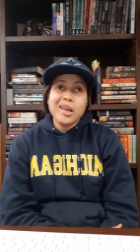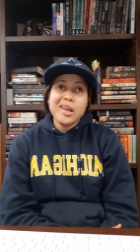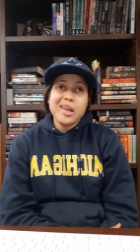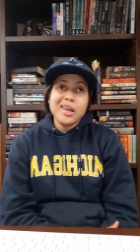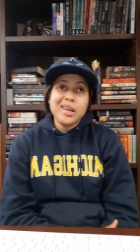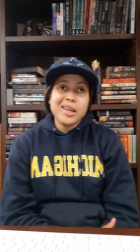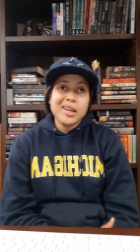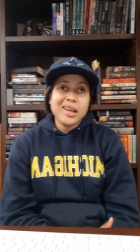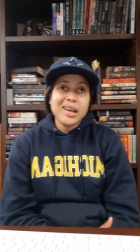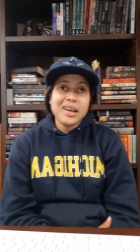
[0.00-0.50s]

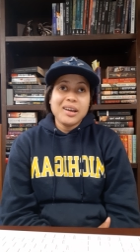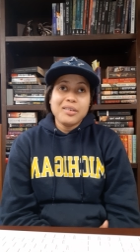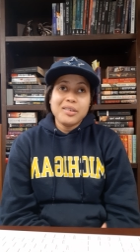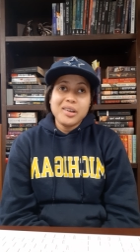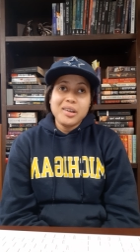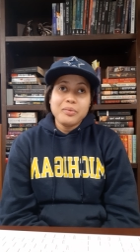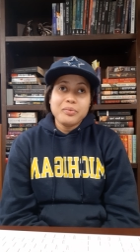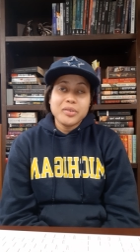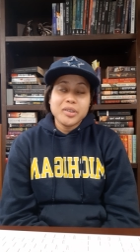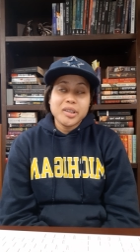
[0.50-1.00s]
And I'll
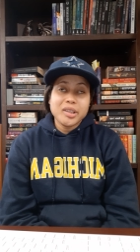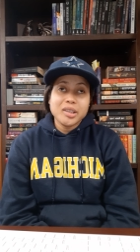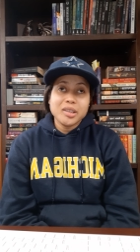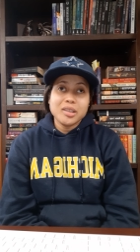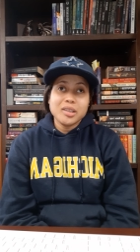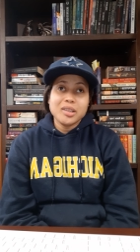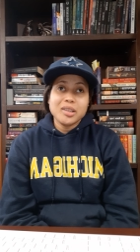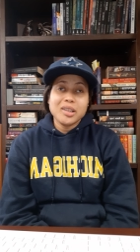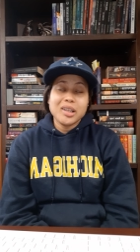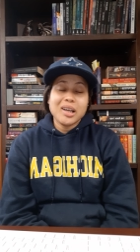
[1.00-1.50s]

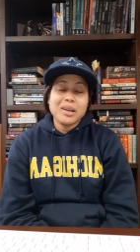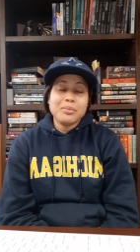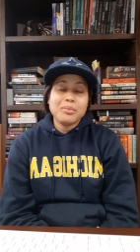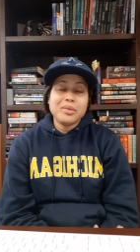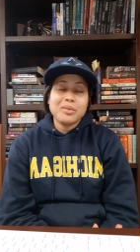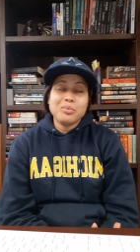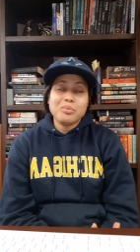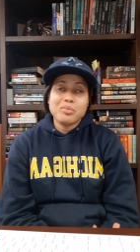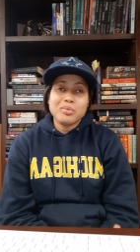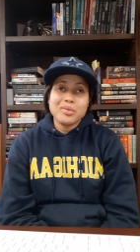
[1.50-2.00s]
emphasize, uh,
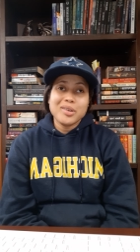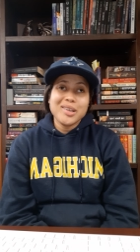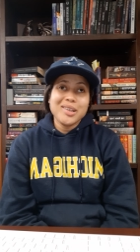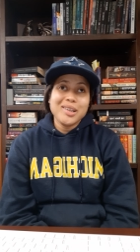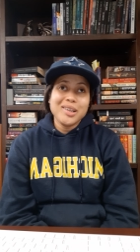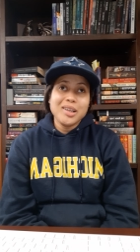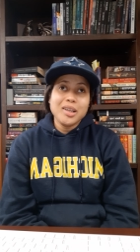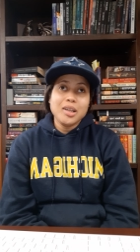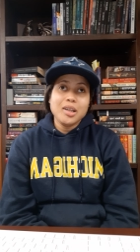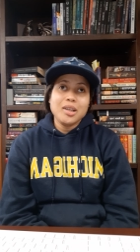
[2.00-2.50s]

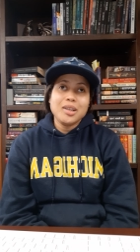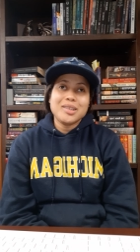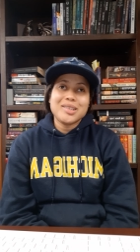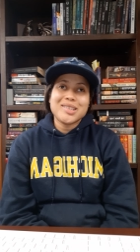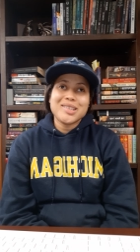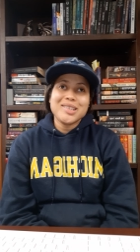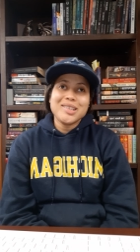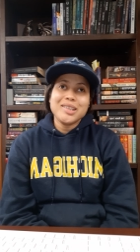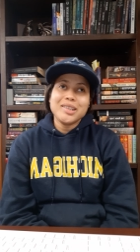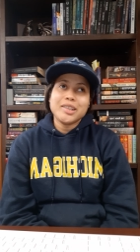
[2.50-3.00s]
really
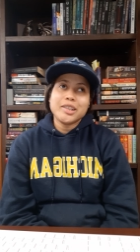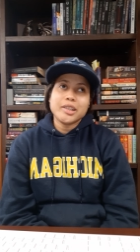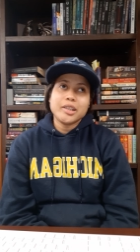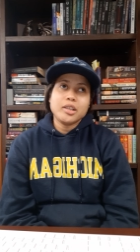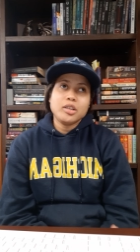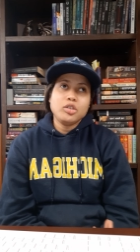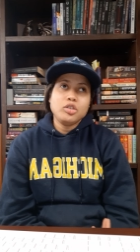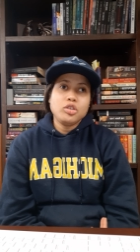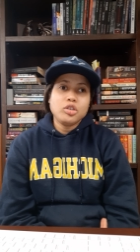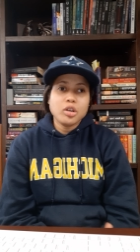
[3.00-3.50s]
just
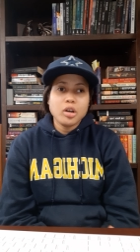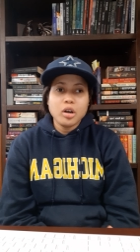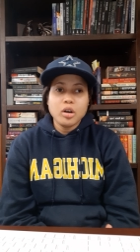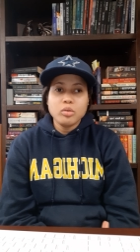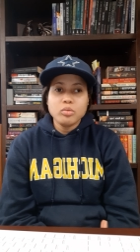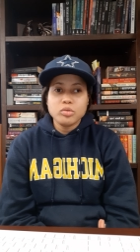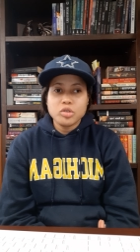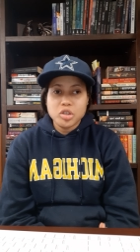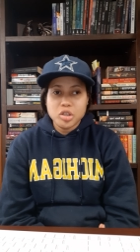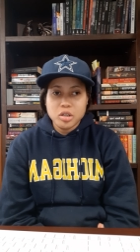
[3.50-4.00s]

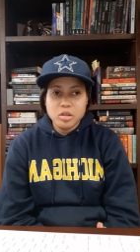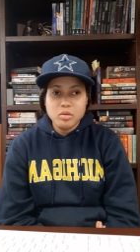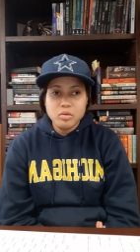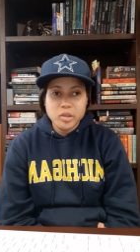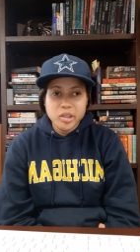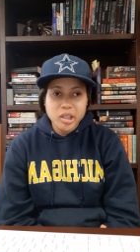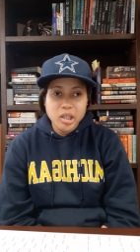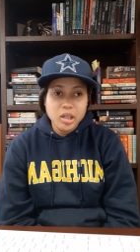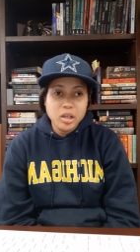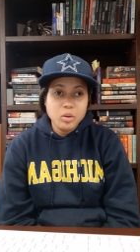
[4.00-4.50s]
don't
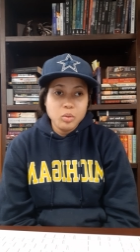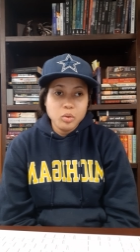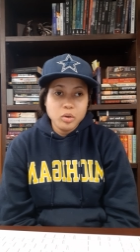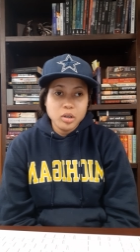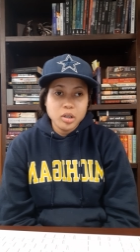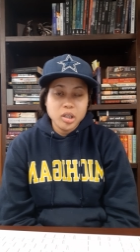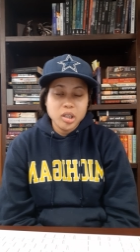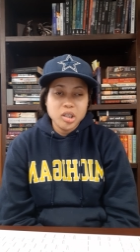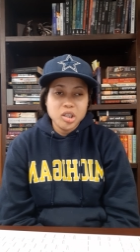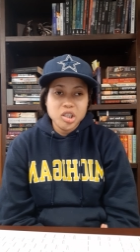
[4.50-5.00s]
choose
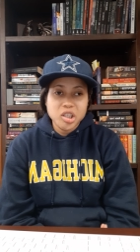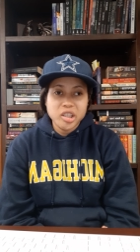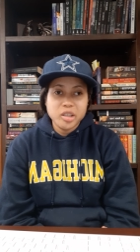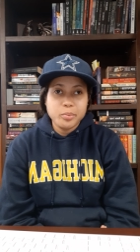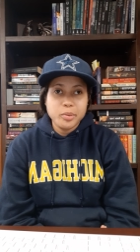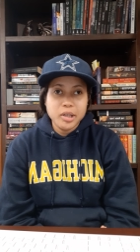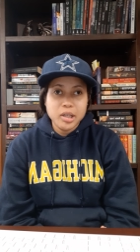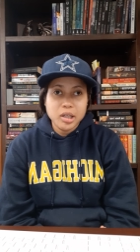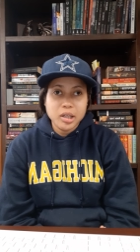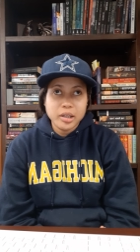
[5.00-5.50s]
anyone
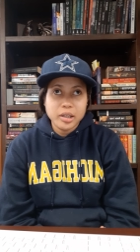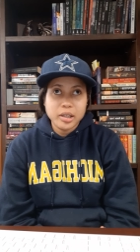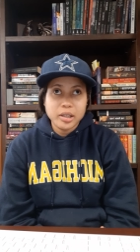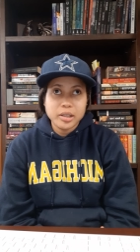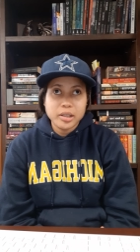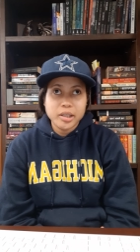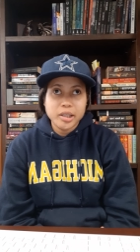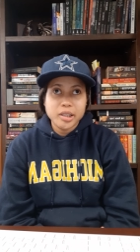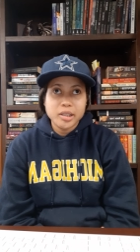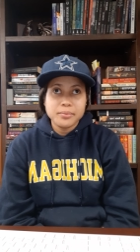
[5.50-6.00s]
just
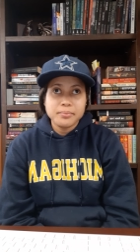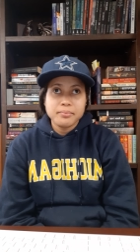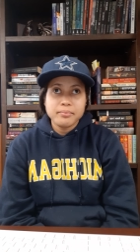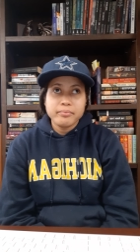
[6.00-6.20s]
because